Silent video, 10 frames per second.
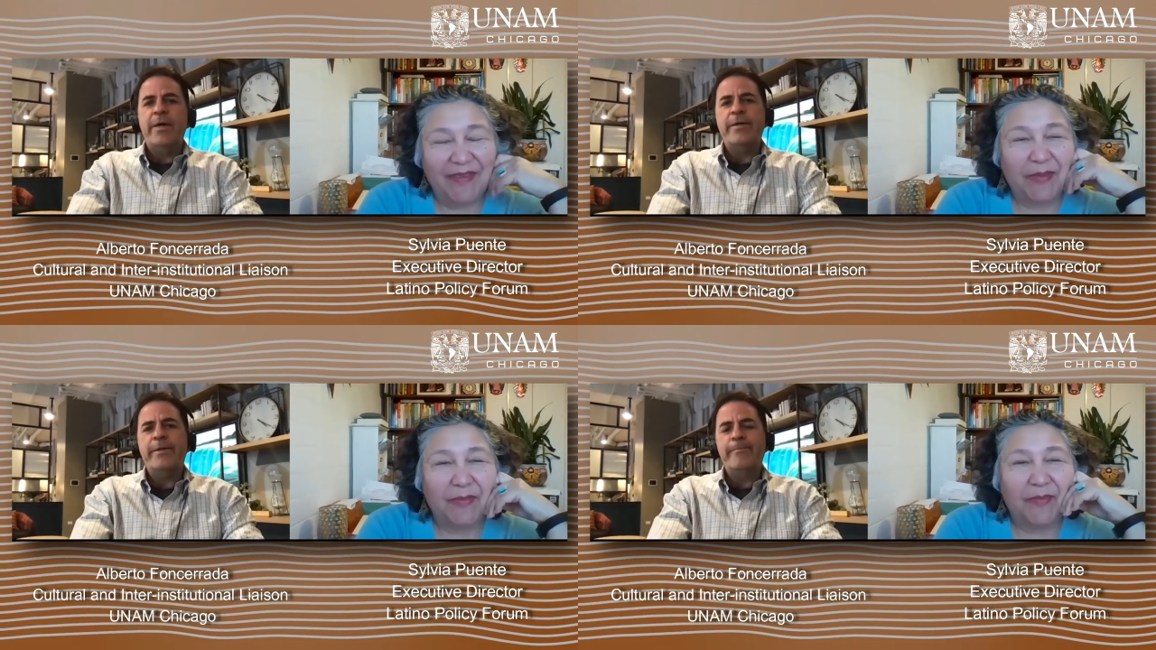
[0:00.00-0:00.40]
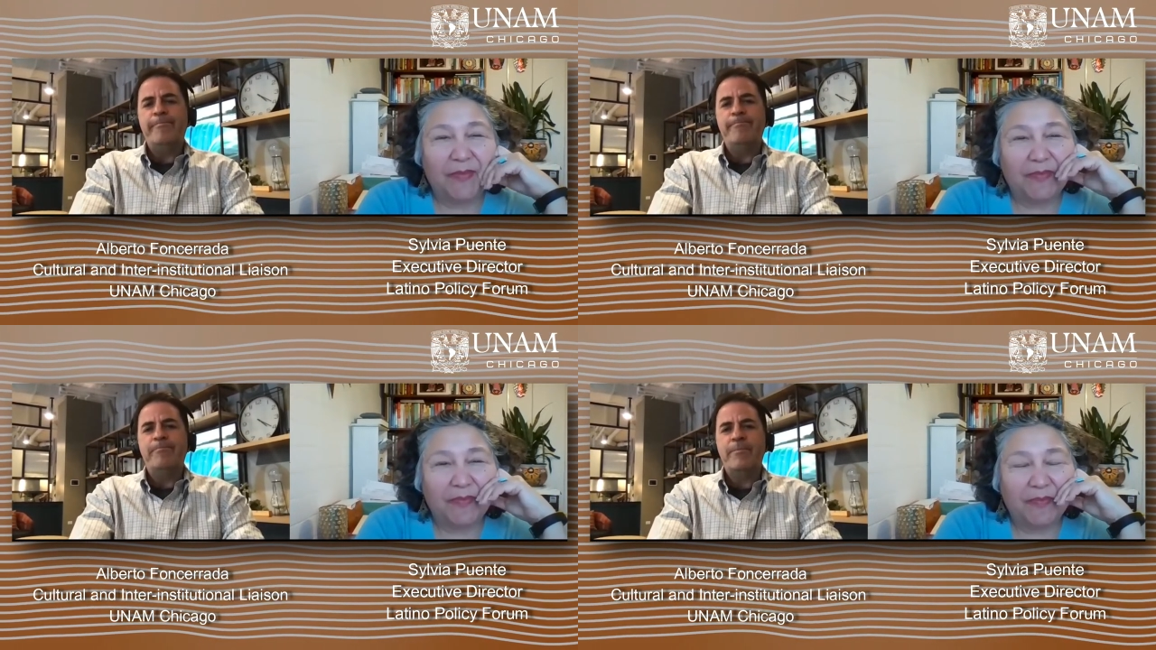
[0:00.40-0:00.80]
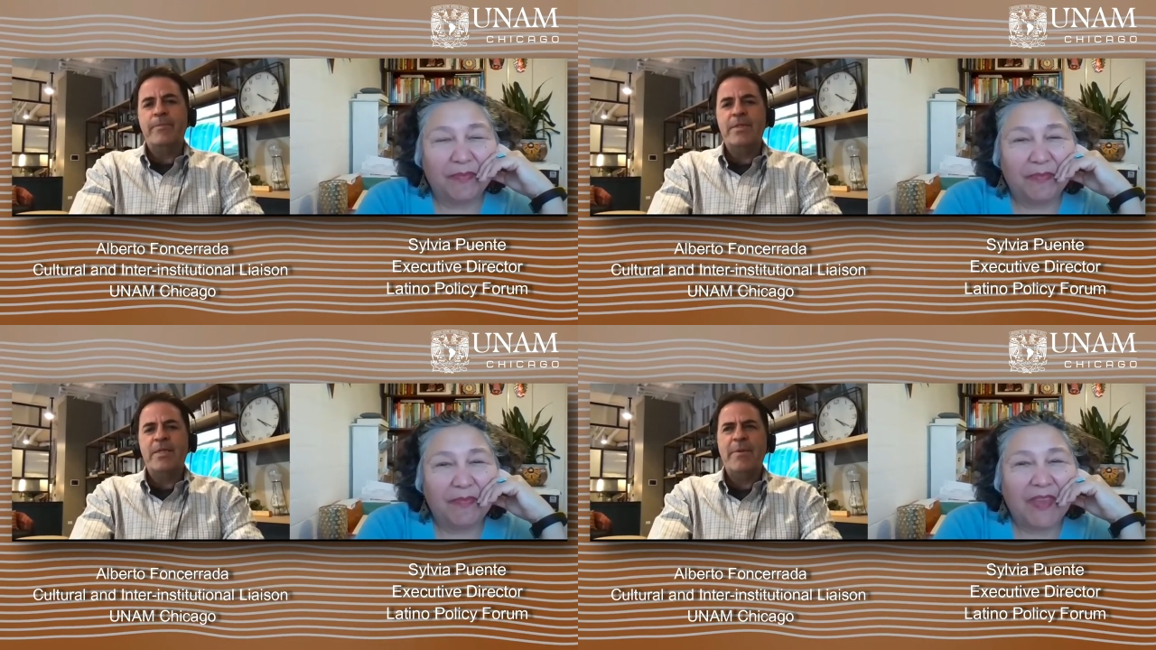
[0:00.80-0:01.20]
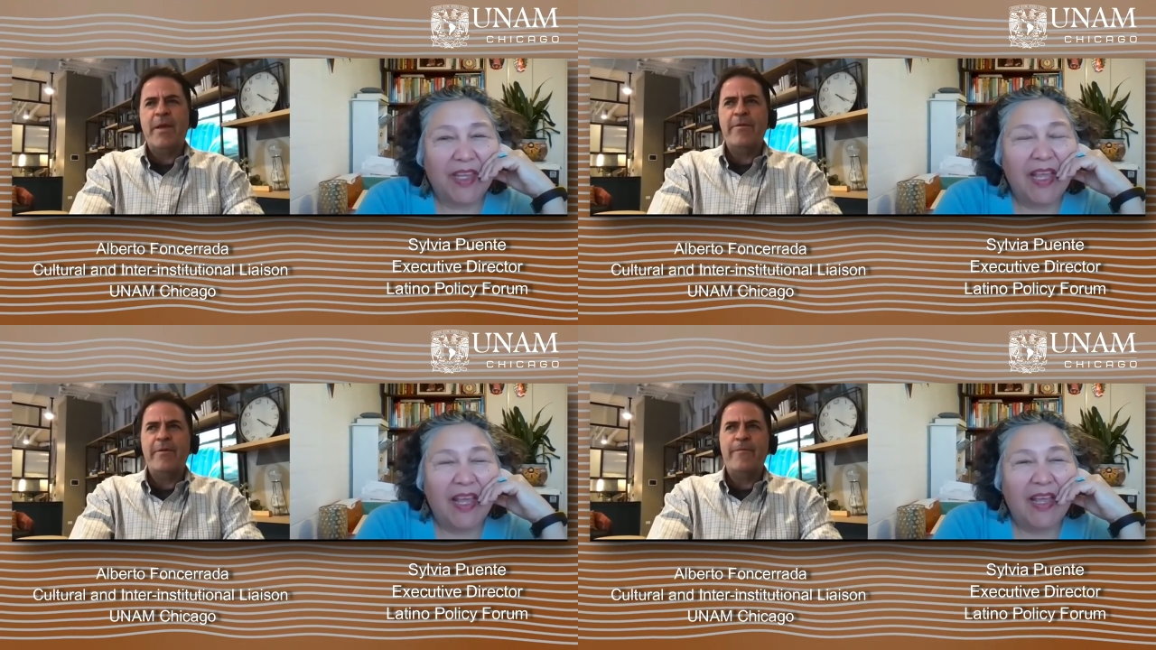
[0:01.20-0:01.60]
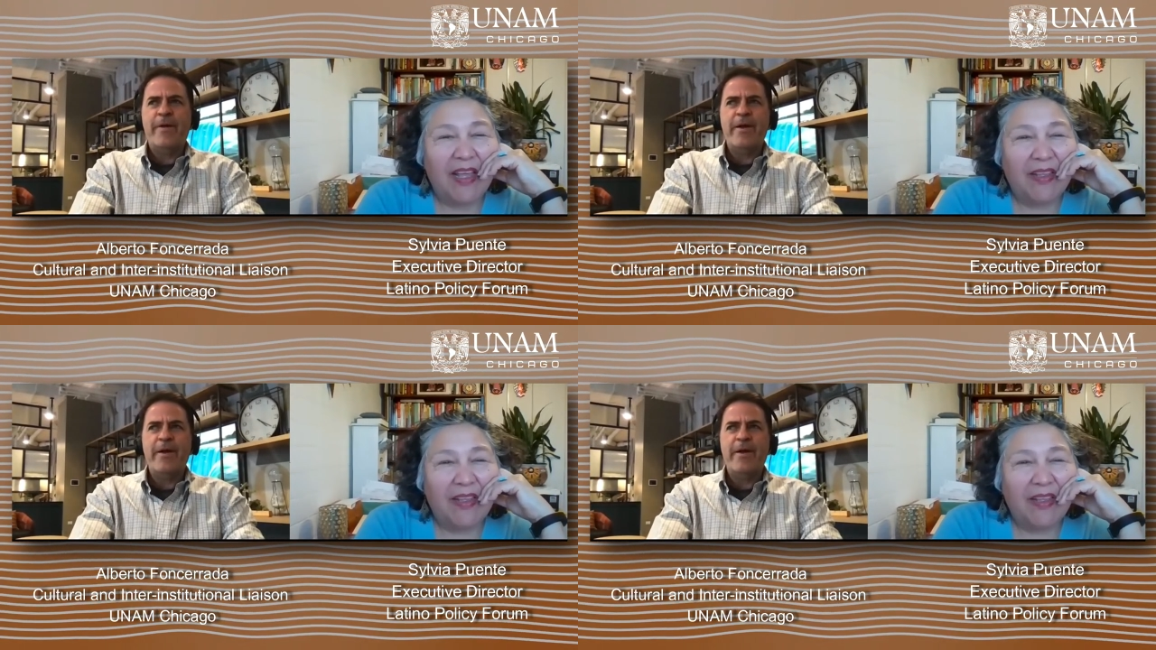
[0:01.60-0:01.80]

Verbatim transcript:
Speaker 1: Um, Sylvia, if I